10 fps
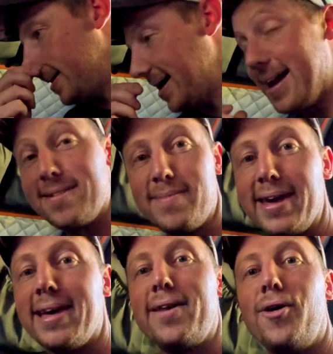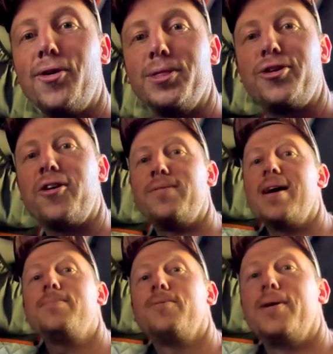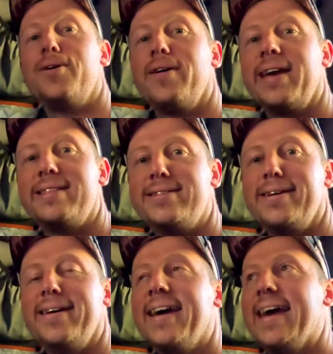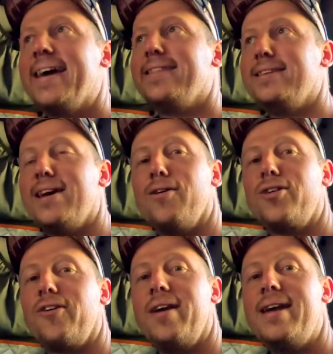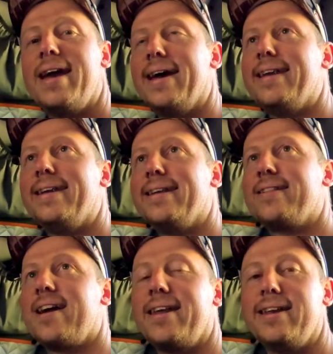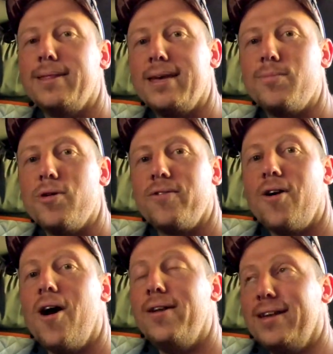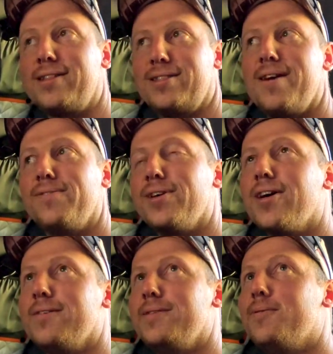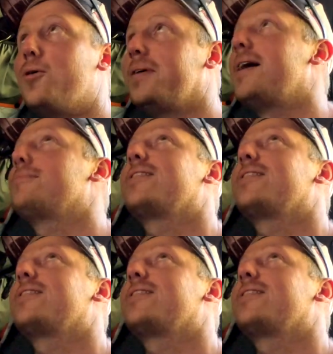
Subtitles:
It hasn't been that hot on this trip yet, but when I get to the Territory and start hitting the Gibb River Road, it's definitely going to be warming up.